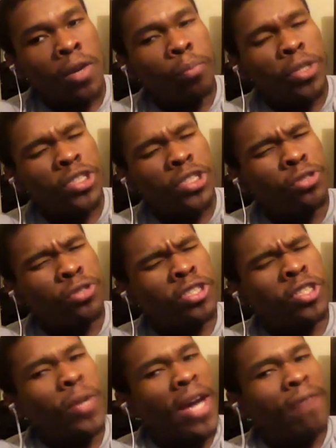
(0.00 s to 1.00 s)
but you
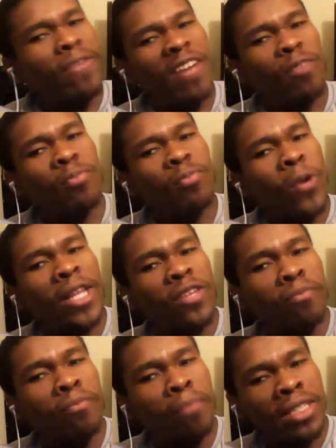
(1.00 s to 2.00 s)
still have to have a
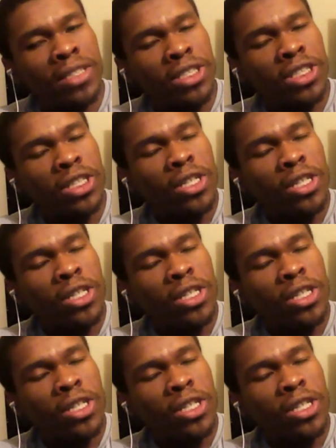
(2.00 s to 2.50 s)
proactive message.